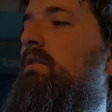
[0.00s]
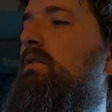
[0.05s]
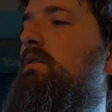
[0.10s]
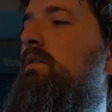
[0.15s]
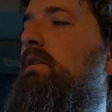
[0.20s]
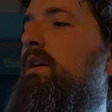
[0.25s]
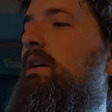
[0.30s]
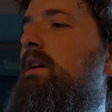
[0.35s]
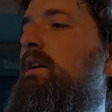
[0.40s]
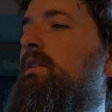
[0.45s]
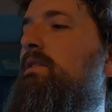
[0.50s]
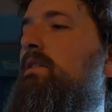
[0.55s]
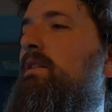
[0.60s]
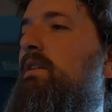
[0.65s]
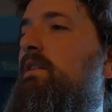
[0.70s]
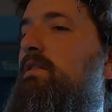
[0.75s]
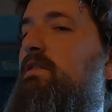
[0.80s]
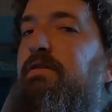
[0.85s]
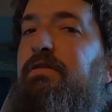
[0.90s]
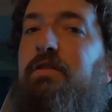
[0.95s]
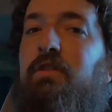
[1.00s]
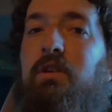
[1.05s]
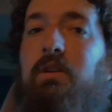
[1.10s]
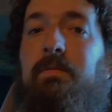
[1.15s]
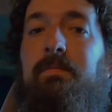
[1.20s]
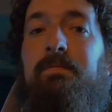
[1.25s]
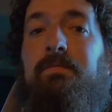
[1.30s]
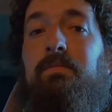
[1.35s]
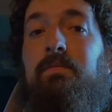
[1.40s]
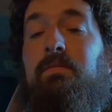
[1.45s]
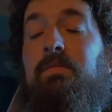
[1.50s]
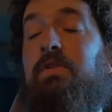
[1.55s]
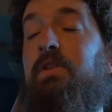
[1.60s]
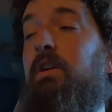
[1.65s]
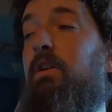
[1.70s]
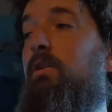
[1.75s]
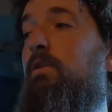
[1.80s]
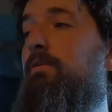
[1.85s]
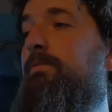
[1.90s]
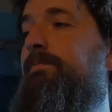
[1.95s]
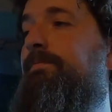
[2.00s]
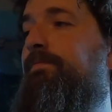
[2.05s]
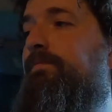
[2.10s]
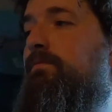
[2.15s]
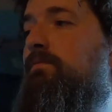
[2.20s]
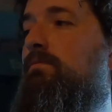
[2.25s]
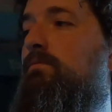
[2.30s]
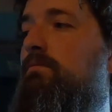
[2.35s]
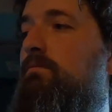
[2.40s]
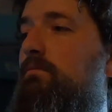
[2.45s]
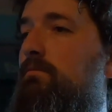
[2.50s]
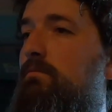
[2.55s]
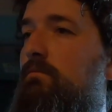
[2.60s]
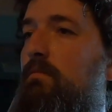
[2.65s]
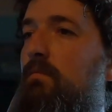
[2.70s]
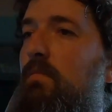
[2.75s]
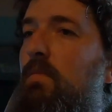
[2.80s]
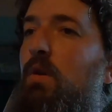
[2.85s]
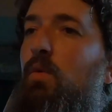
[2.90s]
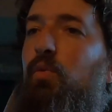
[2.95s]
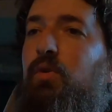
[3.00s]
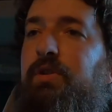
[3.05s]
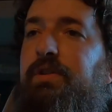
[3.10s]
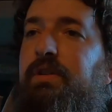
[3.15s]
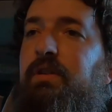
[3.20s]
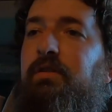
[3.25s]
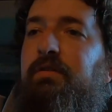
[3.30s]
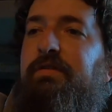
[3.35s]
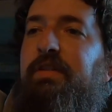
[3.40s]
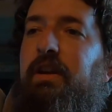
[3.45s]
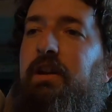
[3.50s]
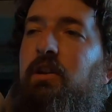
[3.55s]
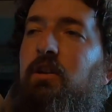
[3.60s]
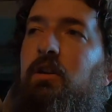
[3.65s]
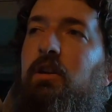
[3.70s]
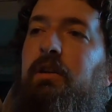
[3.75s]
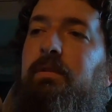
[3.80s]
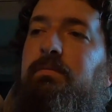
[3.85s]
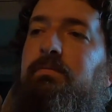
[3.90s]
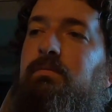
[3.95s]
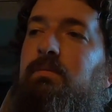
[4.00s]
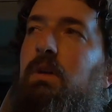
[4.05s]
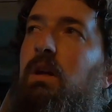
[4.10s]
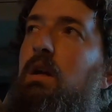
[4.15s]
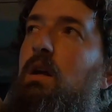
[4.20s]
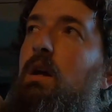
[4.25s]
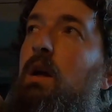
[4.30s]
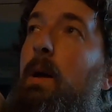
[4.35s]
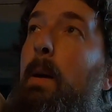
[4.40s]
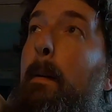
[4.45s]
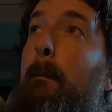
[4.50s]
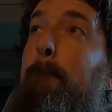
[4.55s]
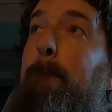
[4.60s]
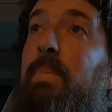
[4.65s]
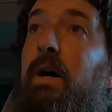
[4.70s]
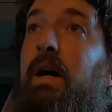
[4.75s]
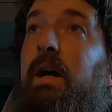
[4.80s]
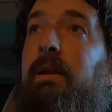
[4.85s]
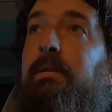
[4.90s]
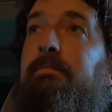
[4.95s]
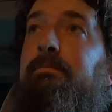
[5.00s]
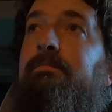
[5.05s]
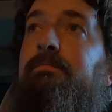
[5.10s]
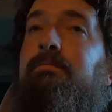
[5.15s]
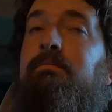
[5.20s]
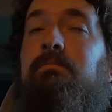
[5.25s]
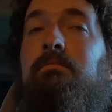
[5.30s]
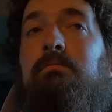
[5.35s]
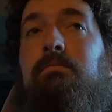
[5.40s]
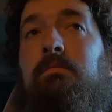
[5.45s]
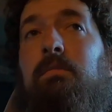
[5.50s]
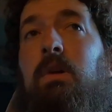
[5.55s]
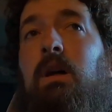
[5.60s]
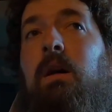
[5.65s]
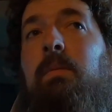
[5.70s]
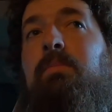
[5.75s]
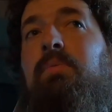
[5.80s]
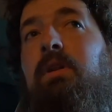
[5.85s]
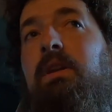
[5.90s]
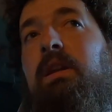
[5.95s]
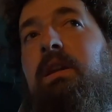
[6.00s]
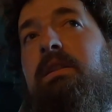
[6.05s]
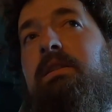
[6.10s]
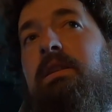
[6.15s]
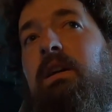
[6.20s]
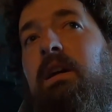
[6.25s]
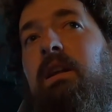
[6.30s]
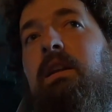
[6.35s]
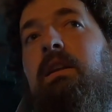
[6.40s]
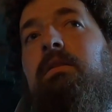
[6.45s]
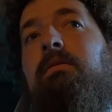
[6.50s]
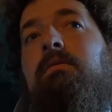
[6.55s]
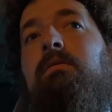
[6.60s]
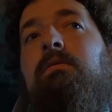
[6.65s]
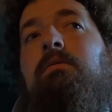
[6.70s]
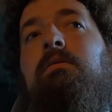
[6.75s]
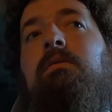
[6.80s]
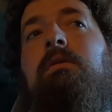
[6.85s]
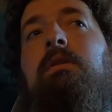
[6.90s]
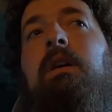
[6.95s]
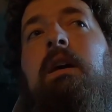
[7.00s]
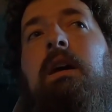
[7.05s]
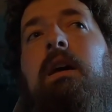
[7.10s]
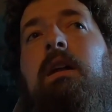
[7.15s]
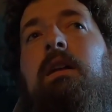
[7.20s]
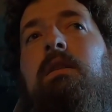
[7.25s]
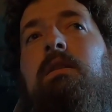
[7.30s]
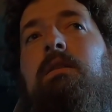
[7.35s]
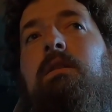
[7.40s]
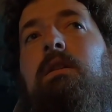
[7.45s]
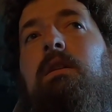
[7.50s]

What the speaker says: That's at least a foot. So we're still figuring, but I'm pretty excited that